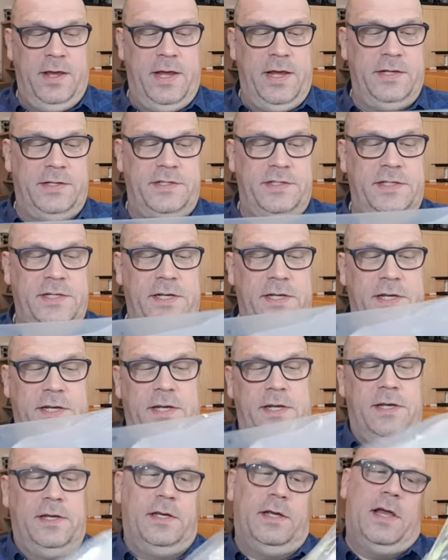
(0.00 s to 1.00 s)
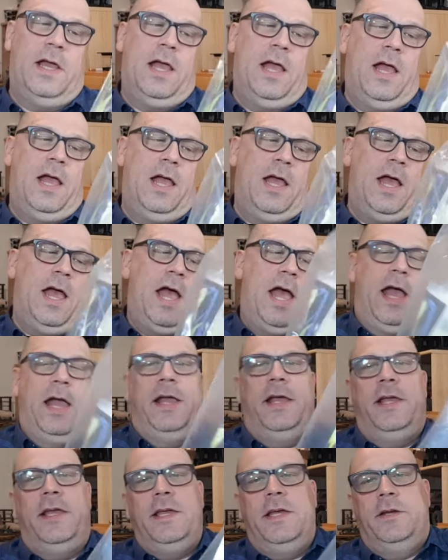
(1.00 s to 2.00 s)
It's the... Ah,
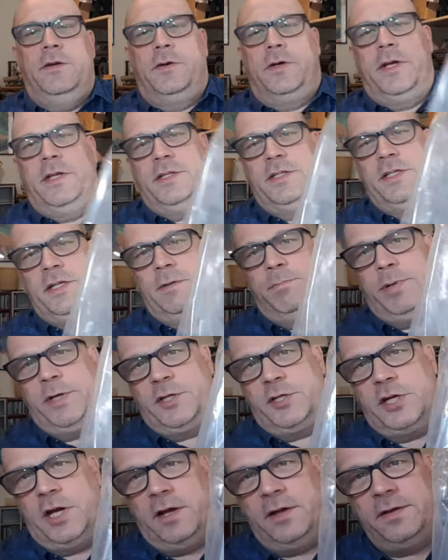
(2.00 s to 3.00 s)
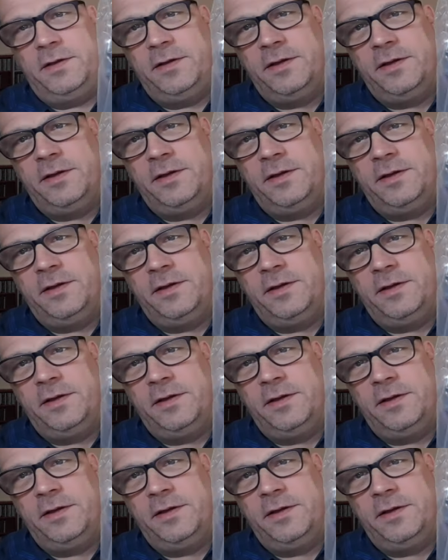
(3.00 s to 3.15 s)
here you can see a picture.